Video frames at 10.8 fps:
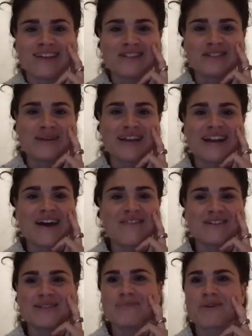so we can have
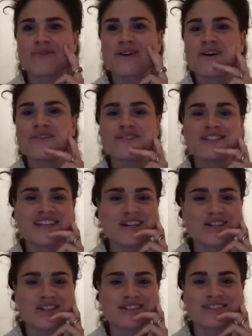it as more of a
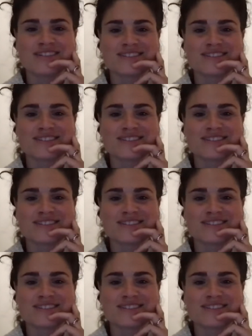conversation.